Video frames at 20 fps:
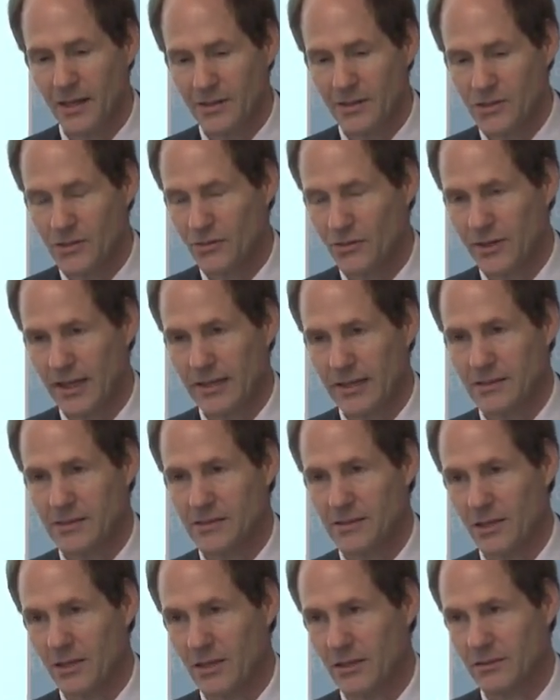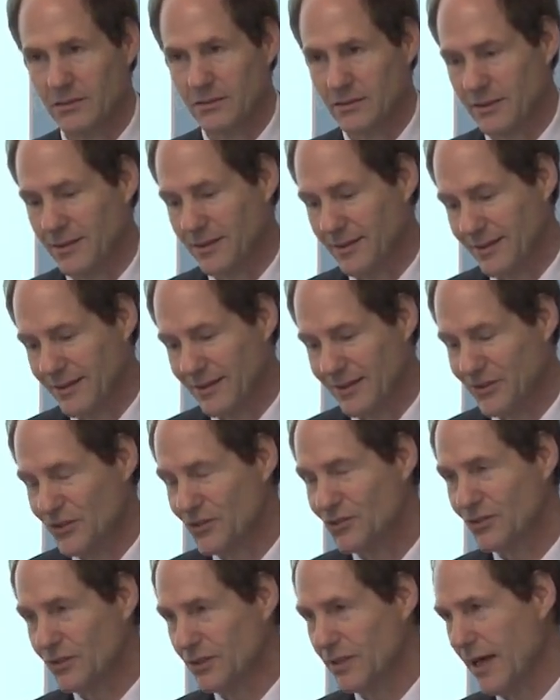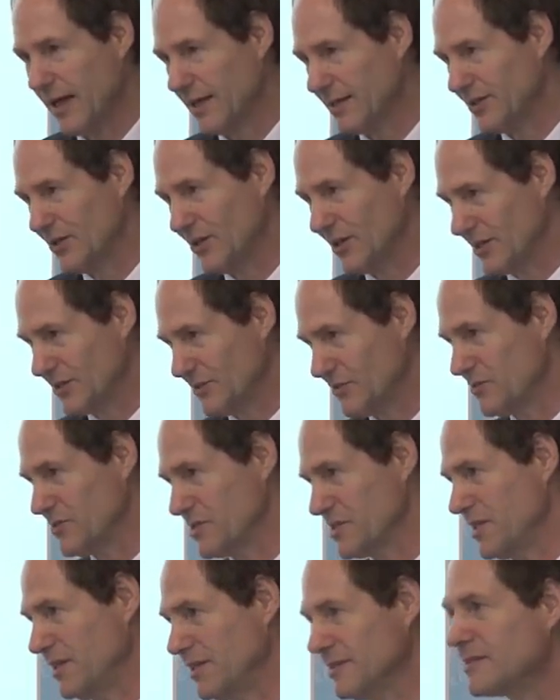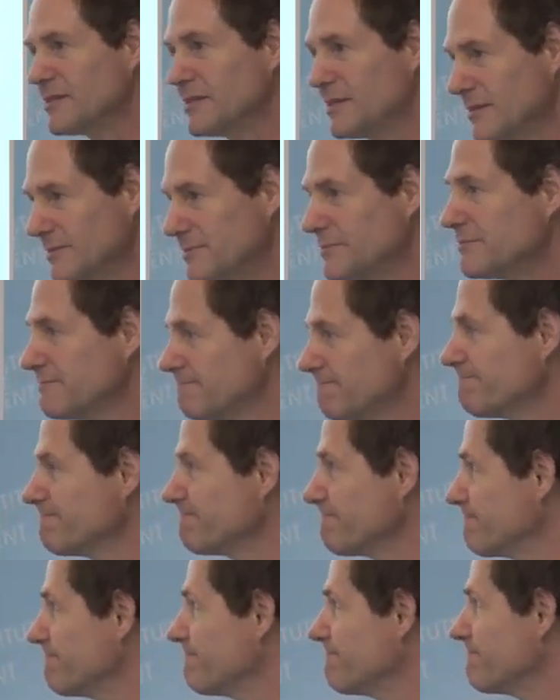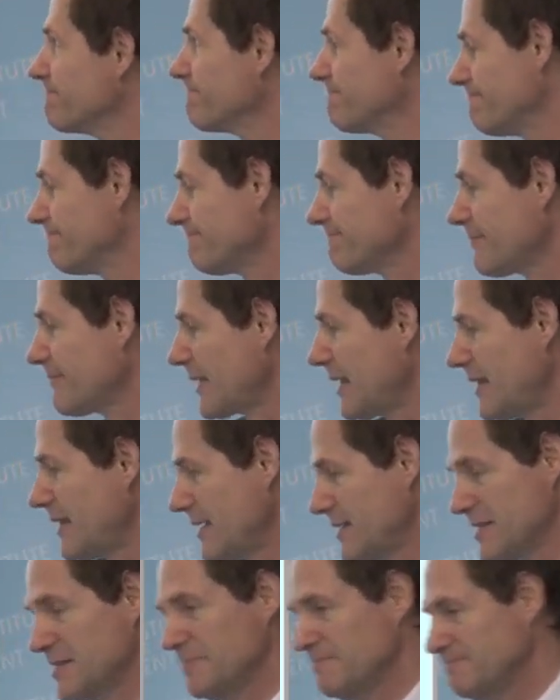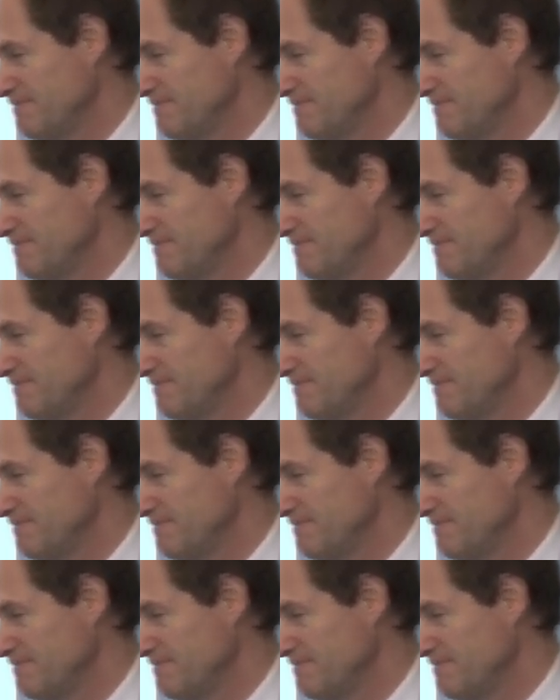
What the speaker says: So that's our initial catalog of results. Thanks.